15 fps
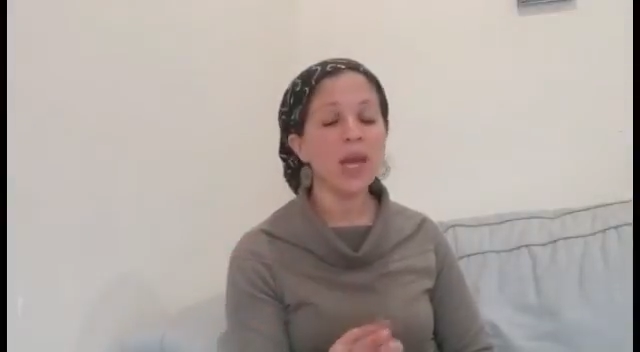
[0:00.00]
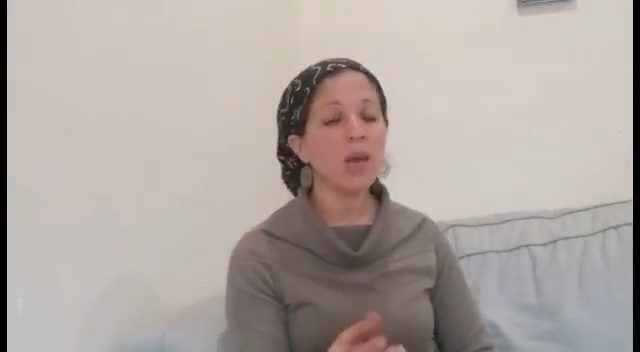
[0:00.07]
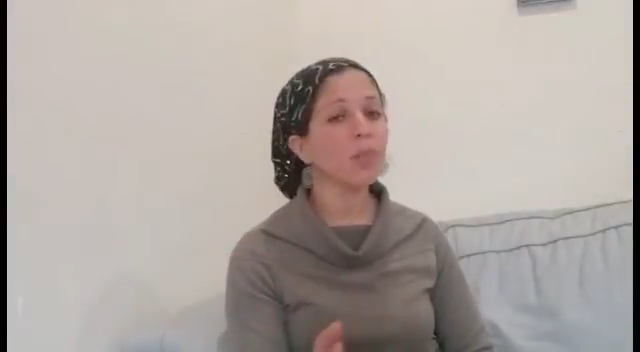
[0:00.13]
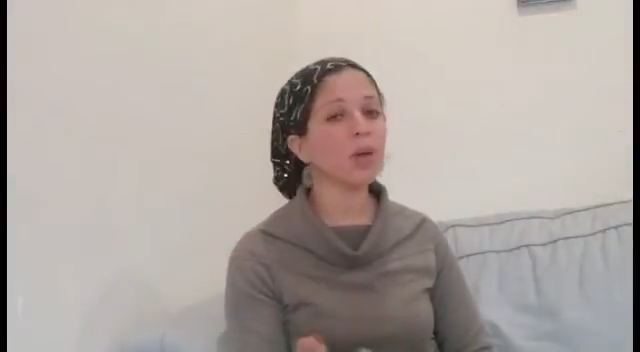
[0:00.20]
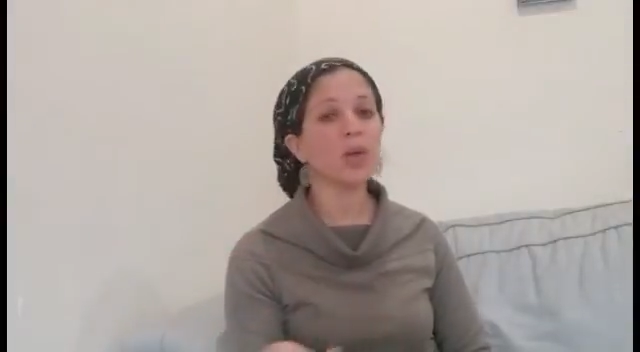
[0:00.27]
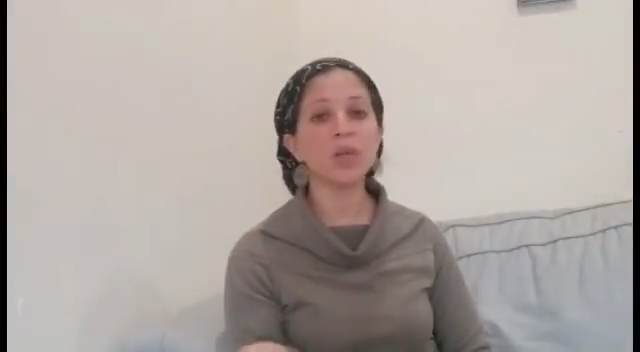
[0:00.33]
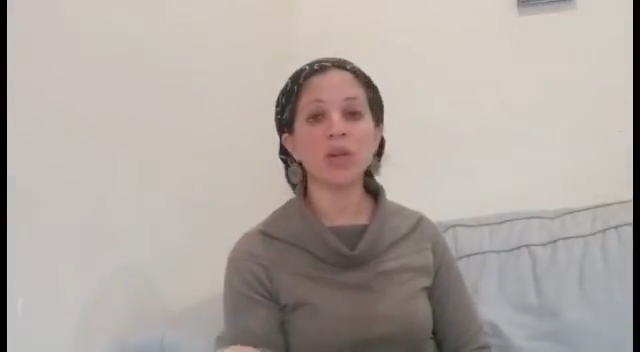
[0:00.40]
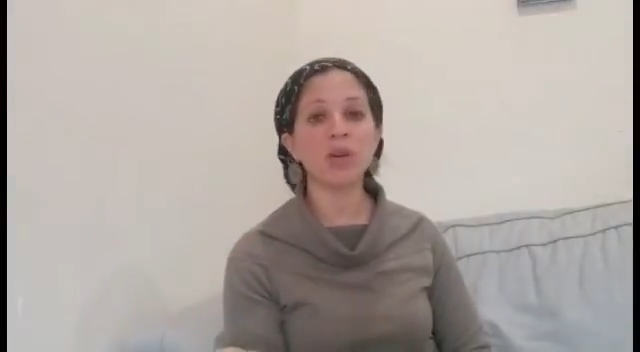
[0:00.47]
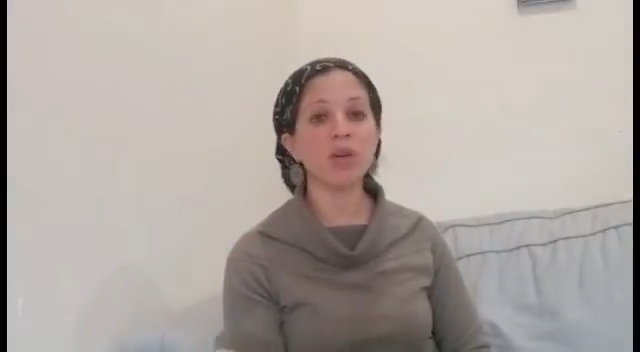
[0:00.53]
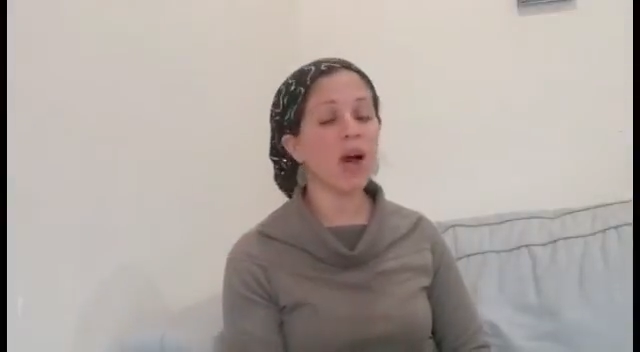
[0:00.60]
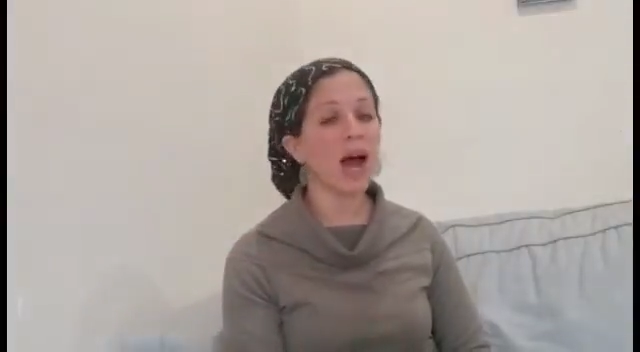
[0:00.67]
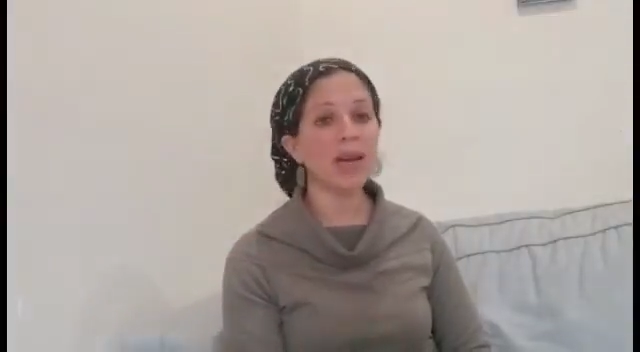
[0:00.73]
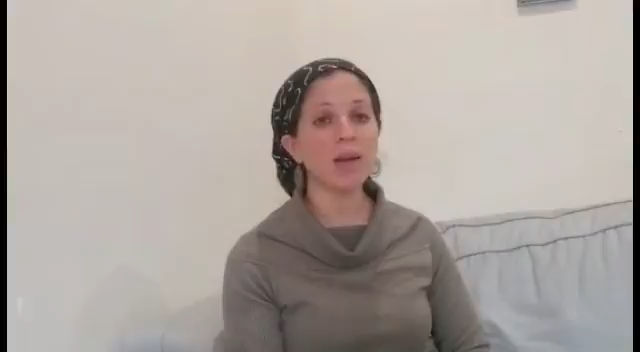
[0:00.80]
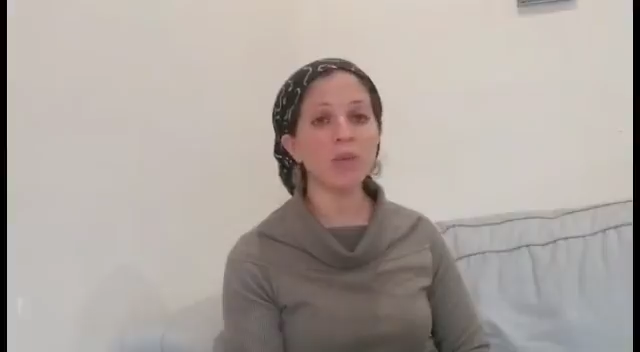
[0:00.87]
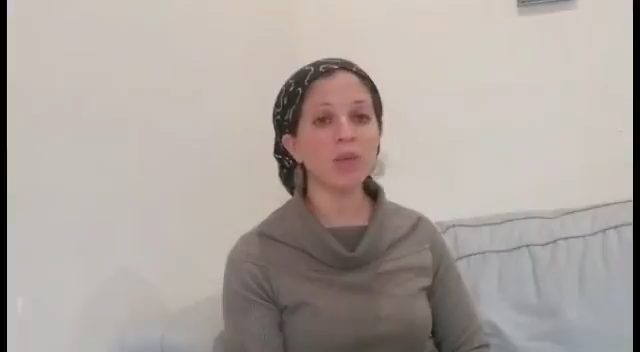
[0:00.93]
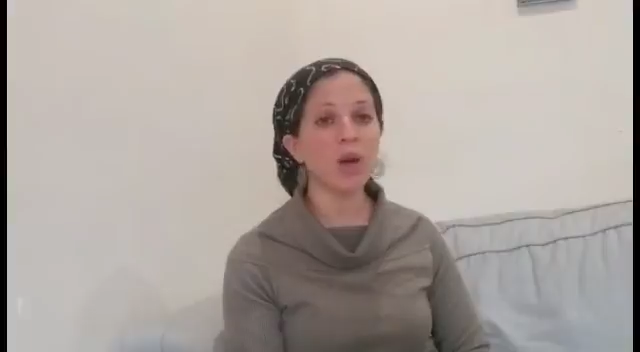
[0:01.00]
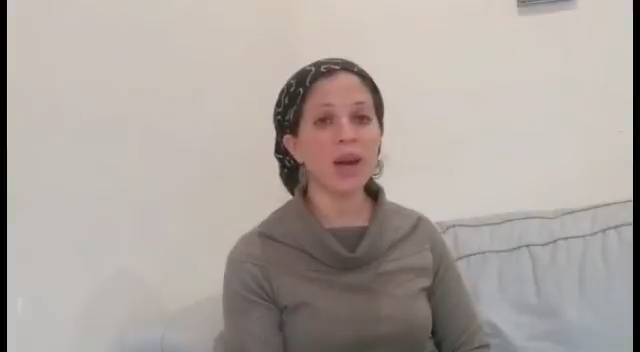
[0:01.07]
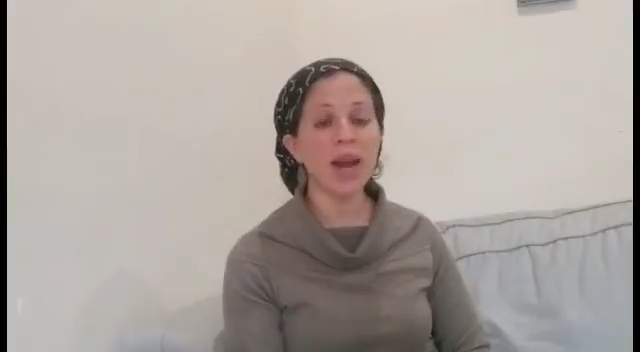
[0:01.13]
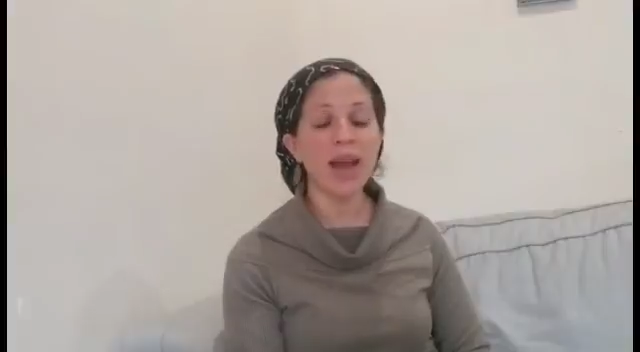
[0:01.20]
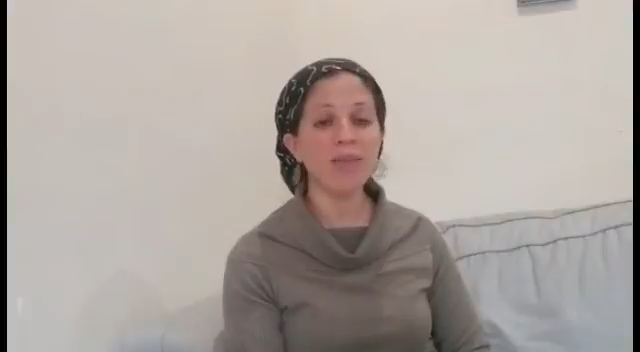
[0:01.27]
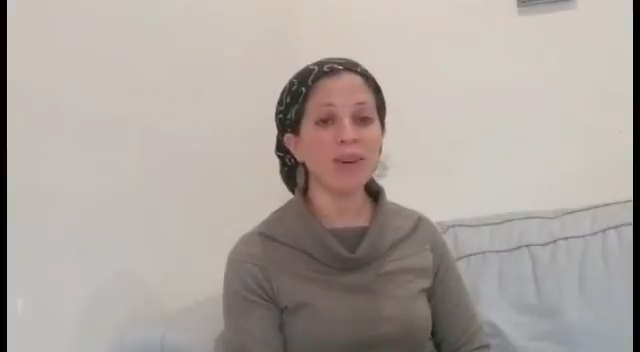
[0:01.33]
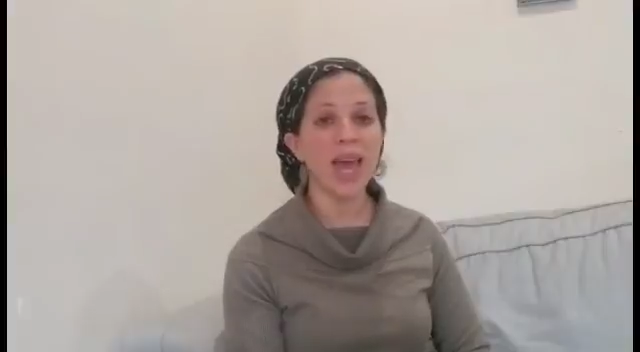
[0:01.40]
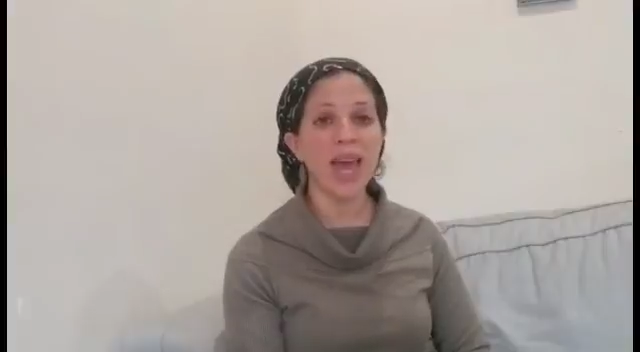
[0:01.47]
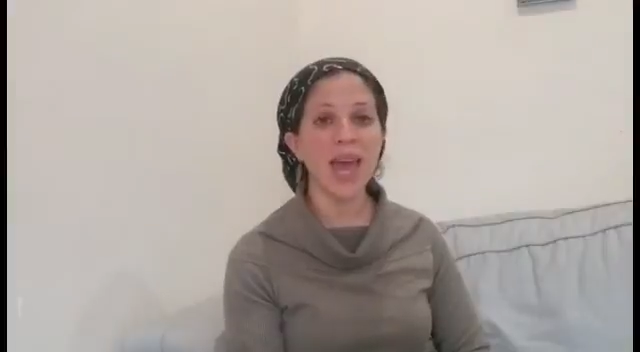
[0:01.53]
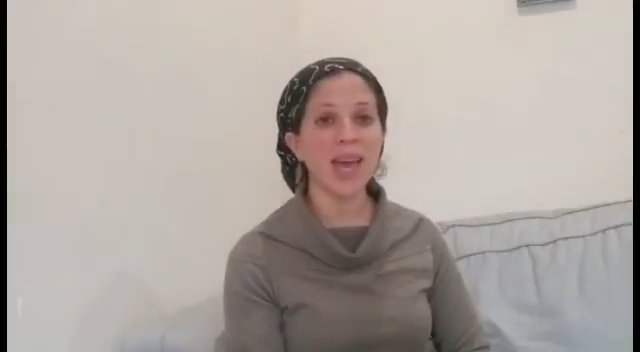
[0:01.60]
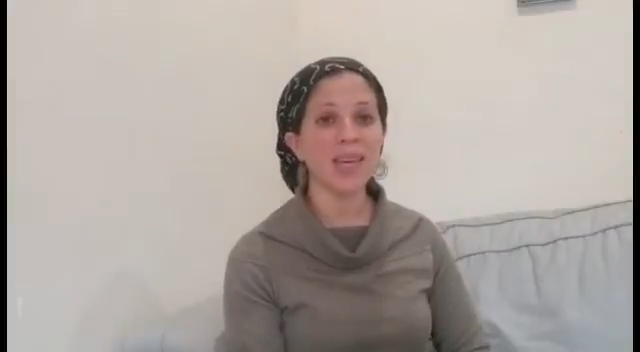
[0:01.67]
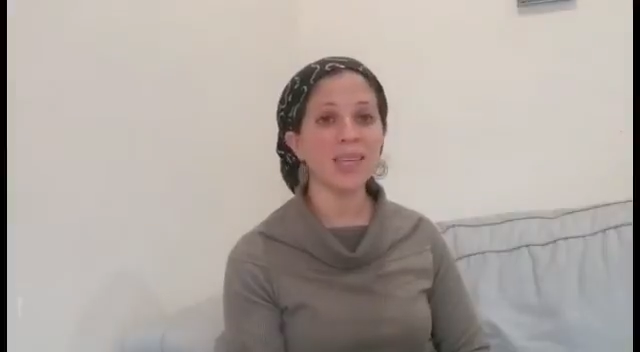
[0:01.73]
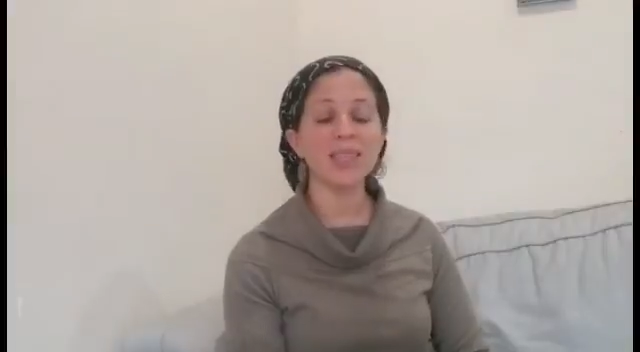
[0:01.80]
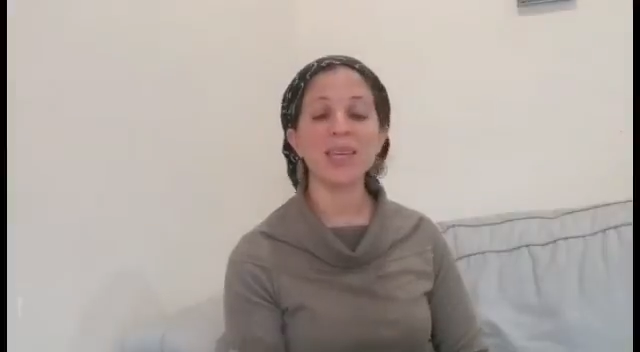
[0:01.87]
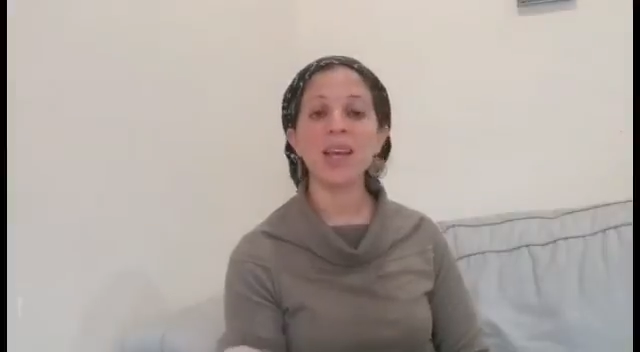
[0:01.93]
because the Kohanim don't have
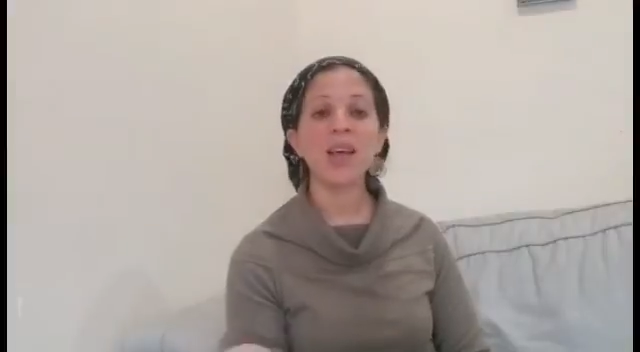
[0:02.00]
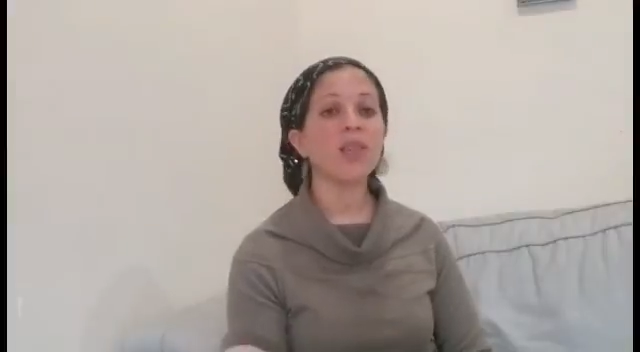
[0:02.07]
land,